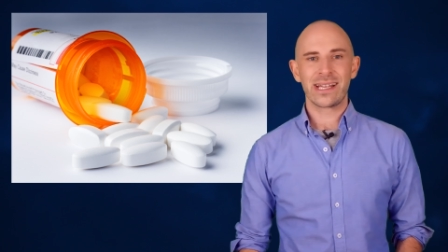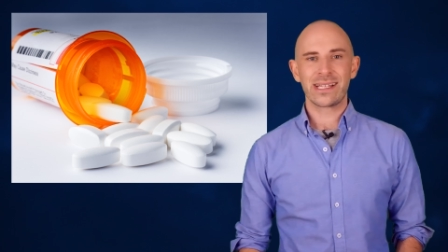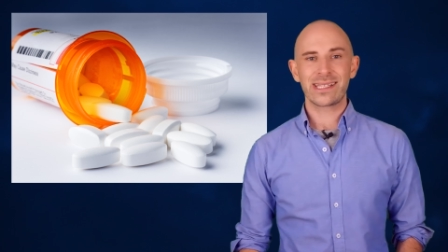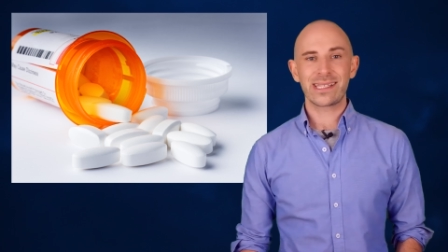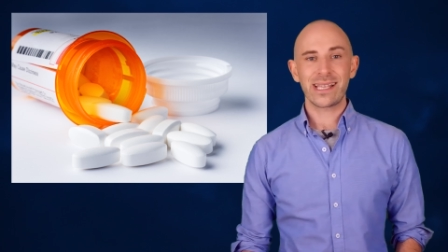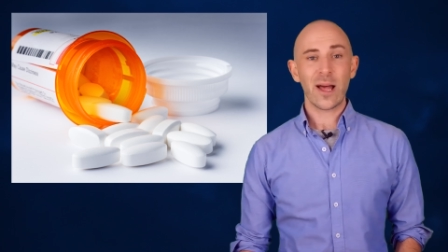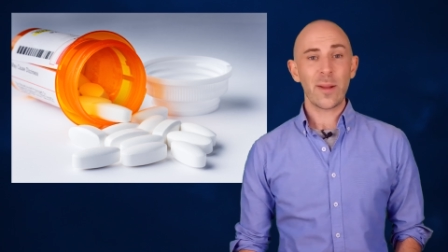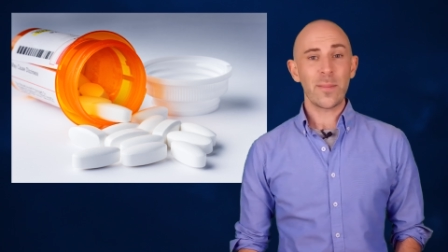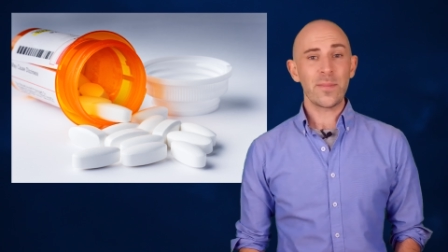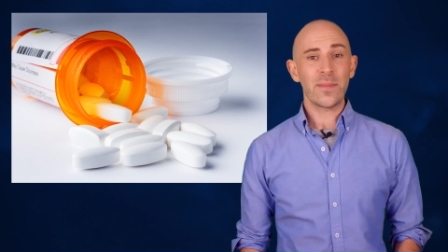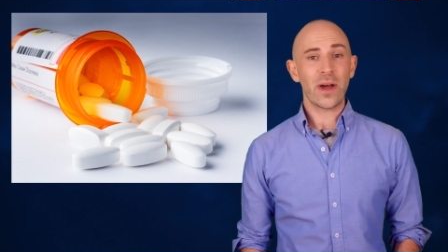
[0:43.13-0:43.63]

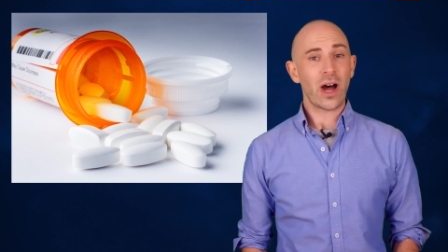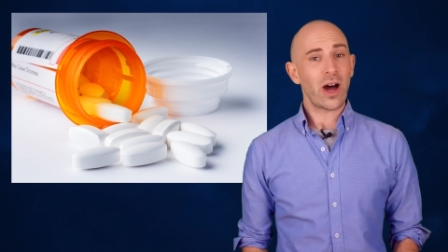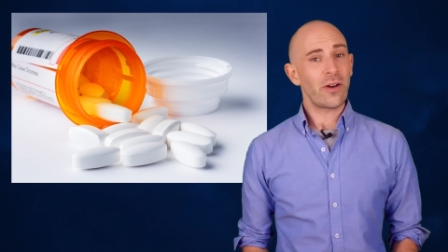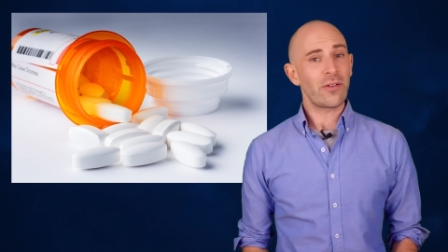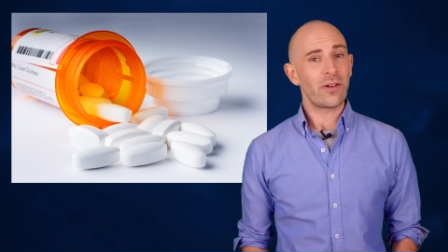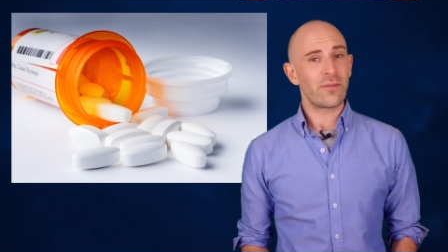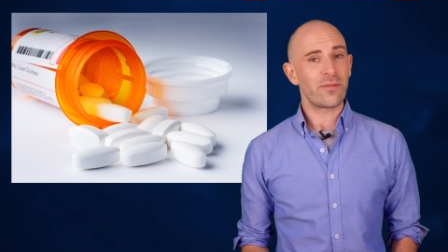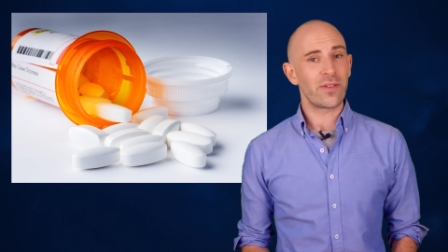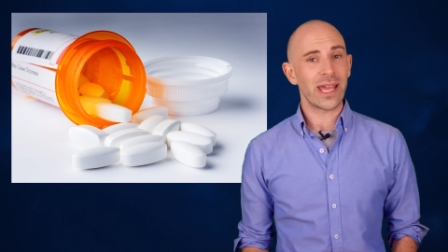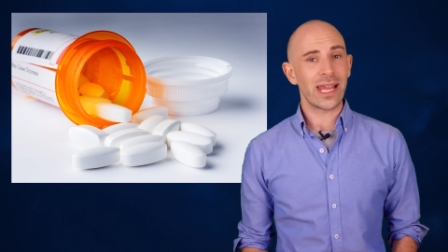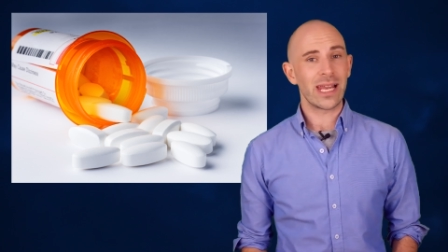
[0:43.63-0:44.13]
some
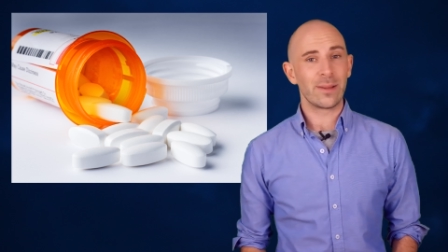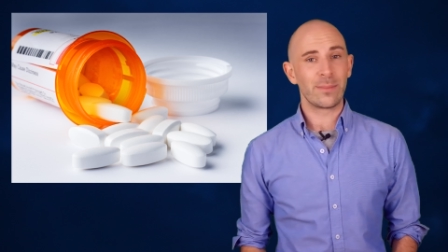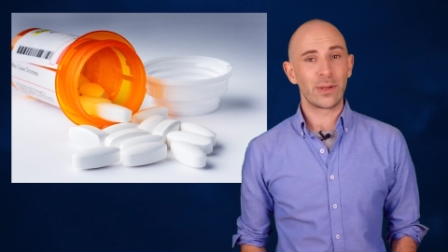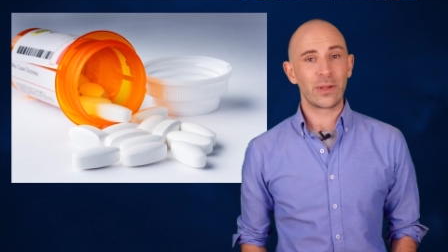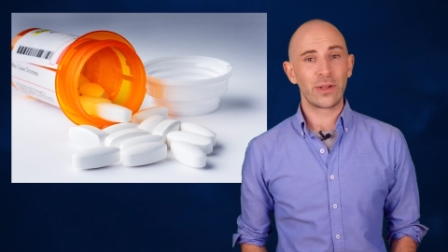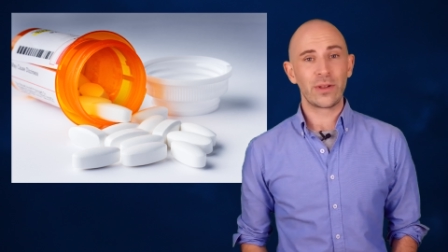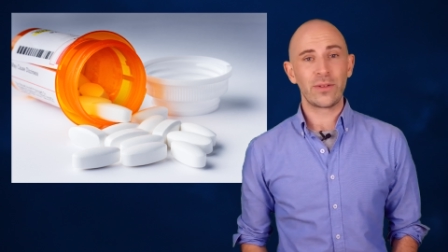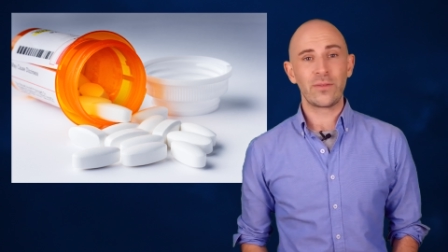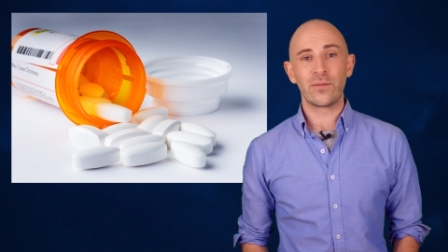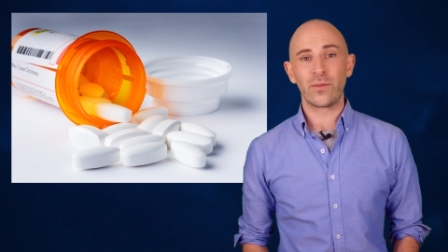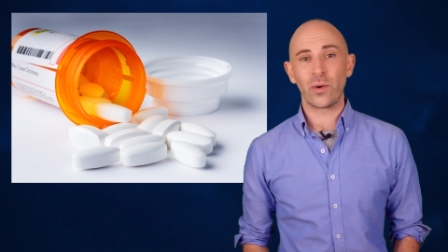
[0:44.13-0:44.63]
are
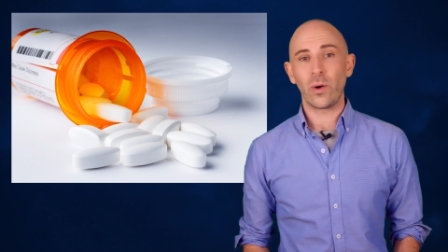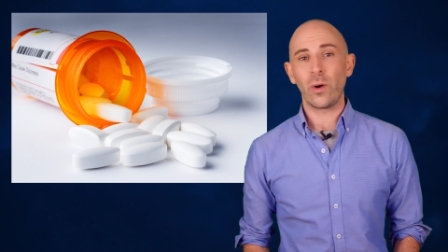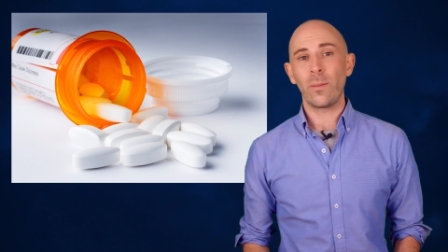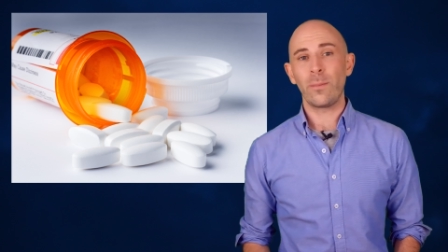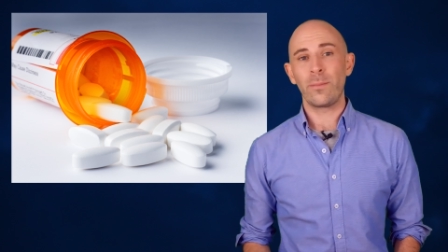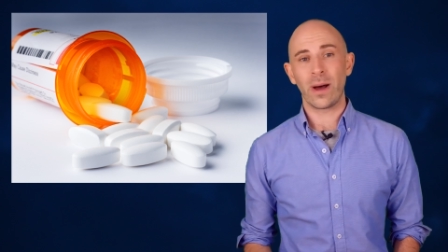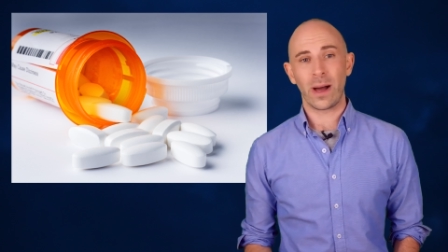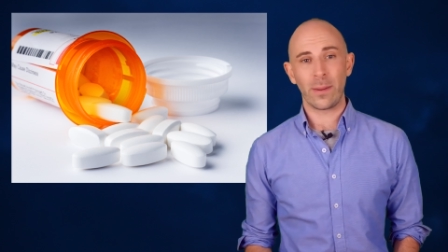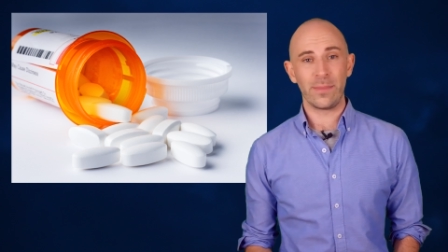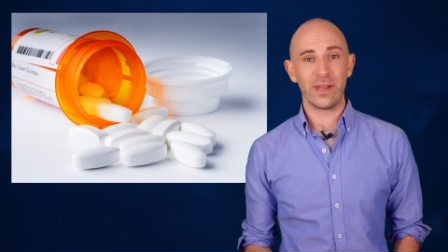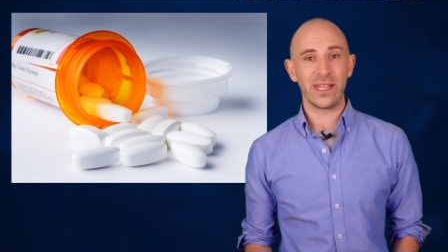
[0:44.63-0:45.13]
available for
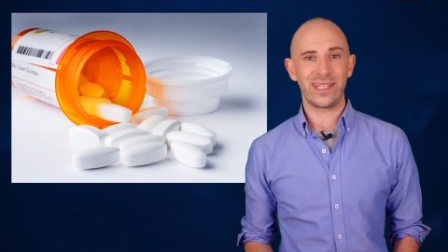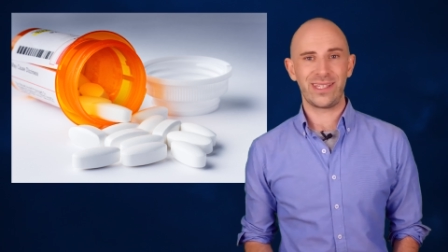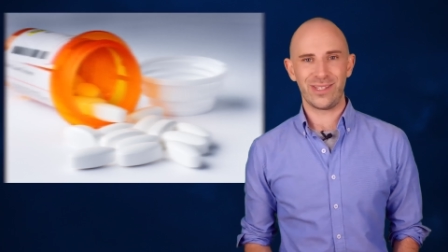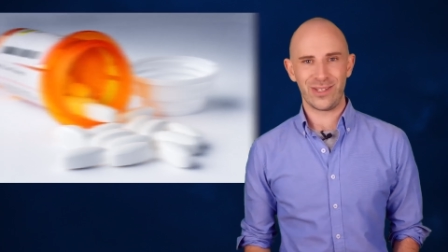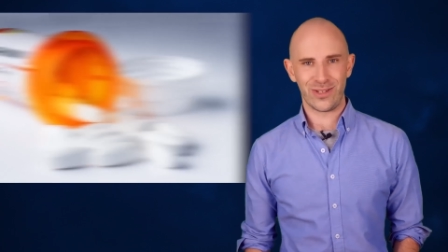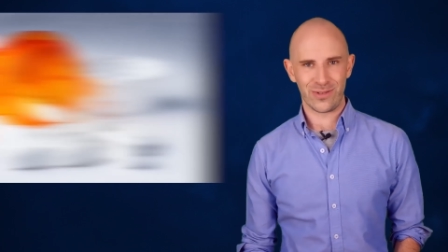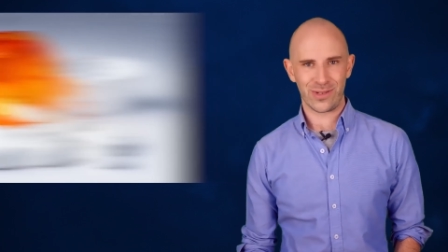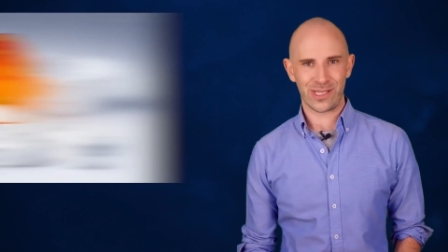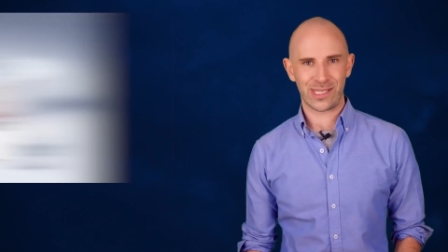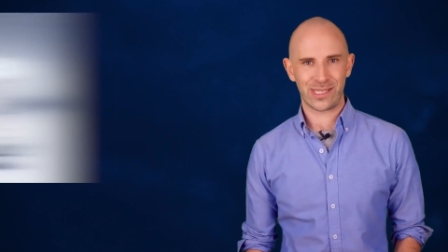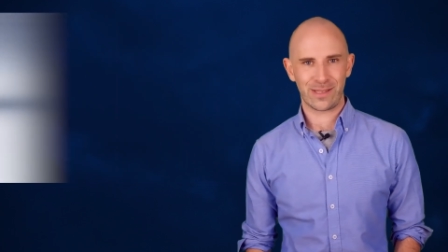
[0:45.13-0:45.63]
public
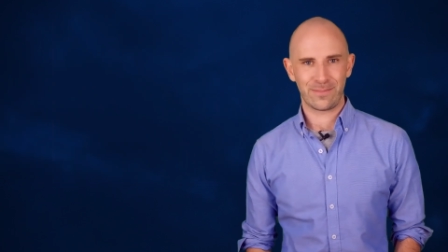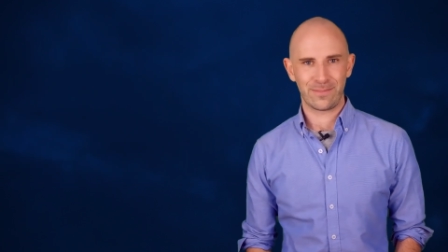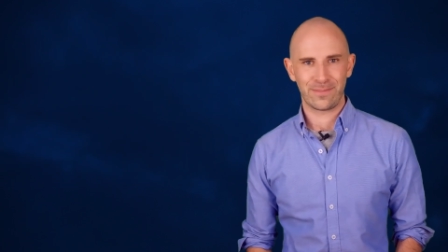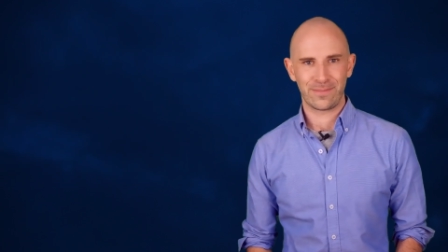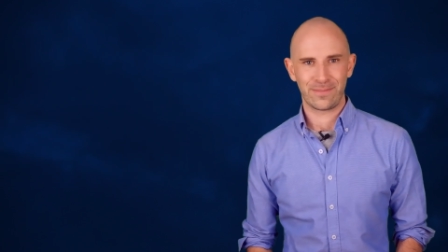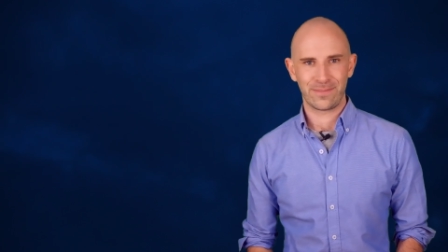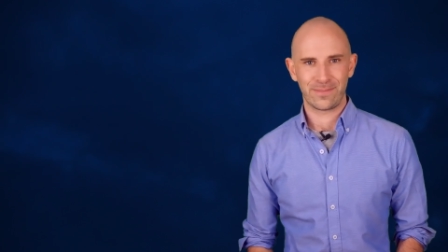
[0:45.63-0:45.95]
use.